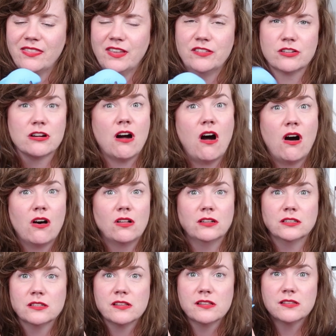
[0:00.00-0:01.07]
These are
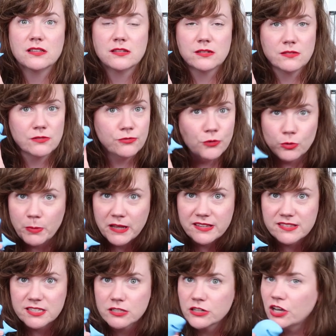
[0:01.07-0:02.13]
all
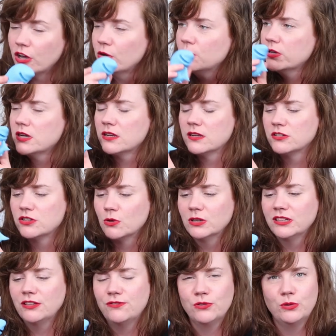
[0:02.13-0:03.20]
food-based silicone,
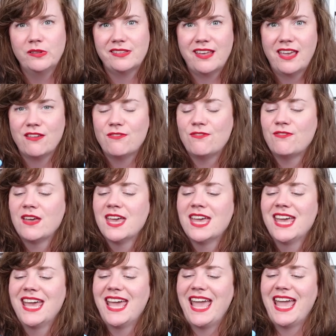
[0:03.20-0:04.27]
totally food safe,
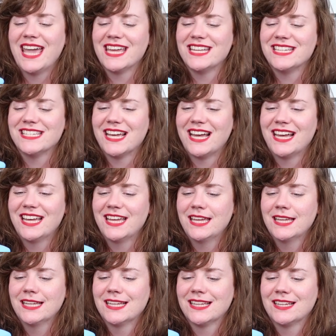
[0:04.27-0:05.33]
and
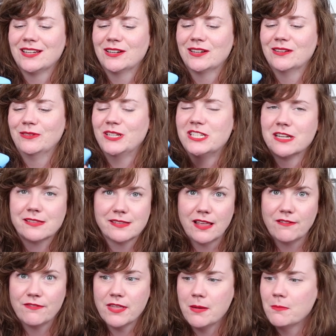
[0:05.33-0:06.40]
we just love